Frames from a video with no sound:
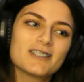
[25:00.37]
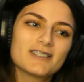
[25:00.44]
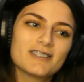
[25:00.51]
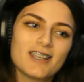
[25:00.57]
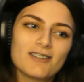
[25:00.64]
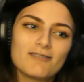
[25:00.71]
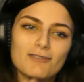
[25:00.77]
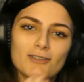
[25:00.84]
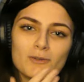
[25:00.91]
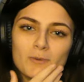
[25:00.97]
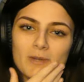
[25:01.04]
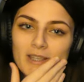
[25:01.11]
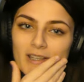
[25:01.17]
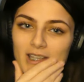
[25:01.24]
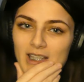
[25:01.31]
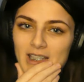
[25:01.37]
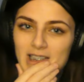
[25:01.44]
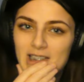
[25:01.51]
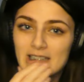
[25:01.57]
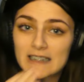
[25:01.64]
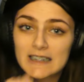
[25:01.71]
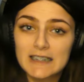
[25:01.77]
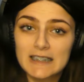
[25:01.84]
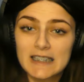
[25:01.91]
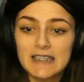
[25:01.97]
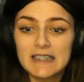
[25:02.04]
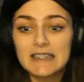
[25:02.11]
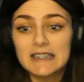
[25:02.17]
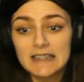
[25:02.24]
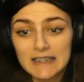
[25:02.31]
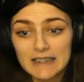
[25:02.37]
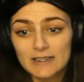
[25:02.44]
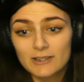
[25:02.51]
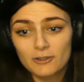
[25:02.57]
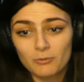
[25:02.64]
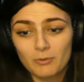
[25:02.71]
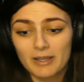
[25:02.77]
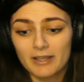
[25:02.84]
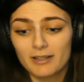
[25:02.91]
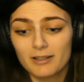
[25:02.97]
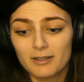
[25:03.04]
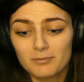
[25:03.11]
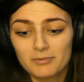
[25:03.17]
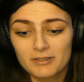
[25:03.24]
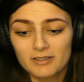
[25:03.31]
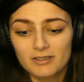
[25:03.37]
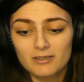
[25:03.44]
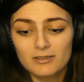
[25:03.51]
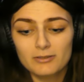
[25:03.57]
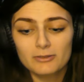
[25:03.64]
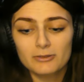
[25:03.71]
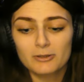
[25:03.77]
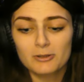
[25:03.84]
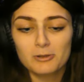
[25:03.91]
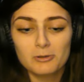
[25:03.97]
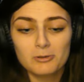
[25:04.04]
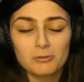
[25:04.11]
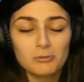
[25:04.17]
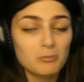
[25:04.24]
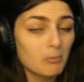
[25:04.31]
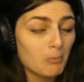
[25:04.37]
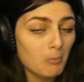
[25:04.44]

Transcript: stayed for the weekend, and he didn't wake up still, so